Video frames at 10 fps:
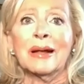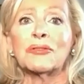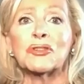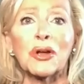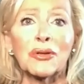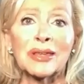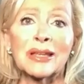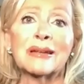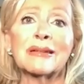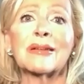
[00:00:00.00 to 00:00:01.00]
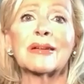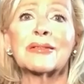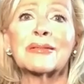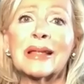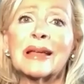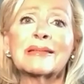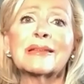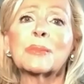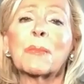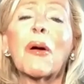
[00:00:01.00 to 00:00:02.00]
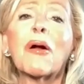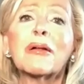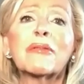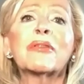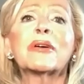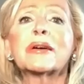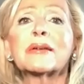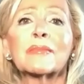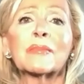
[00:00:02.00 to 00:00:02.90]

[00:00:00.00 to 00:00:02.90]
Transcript: chosen as this part of our